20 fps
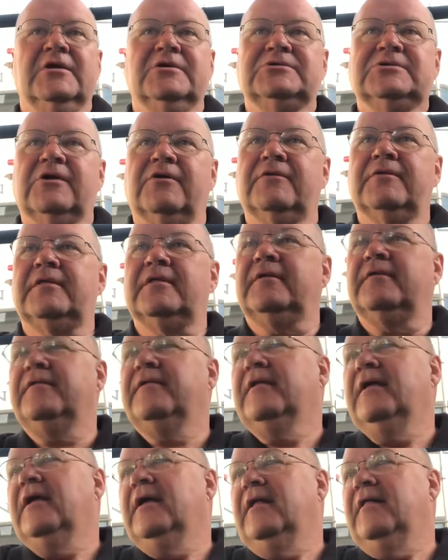So
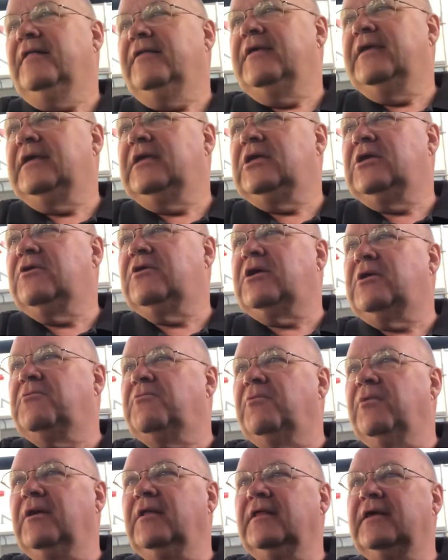you
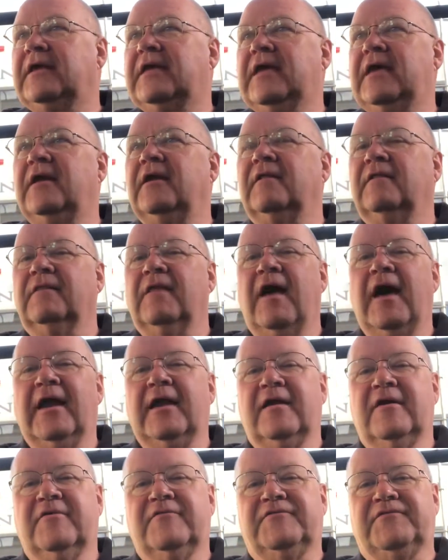can really get a
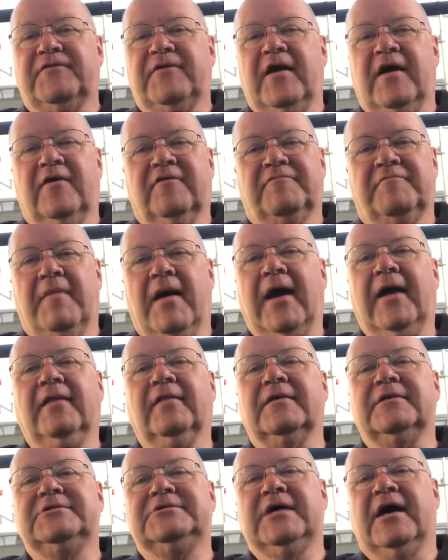lot of
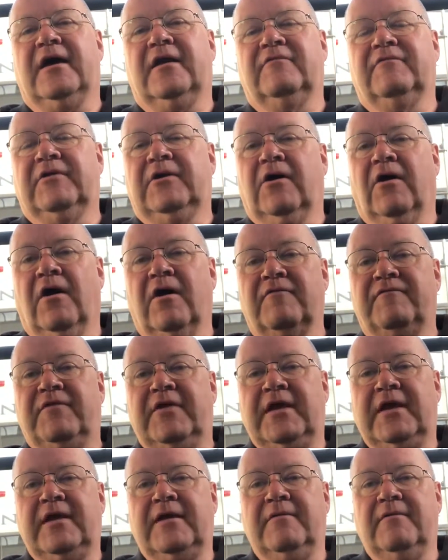mileage out of an
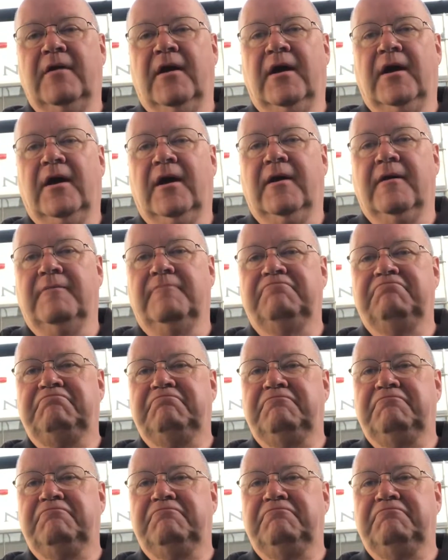RV